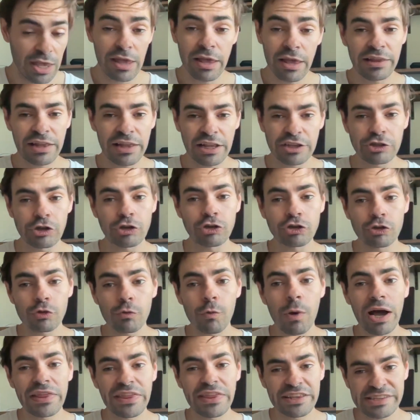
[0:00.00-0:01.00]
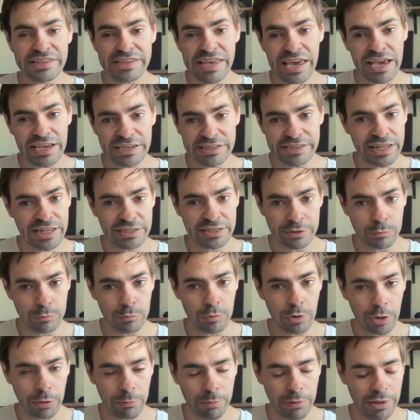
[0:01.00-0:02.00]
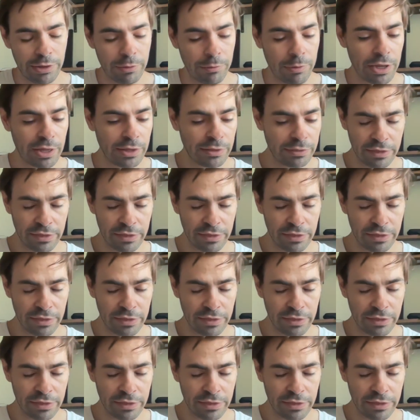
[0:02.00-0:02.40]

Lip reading: That's also why the text doesn't work, by the way.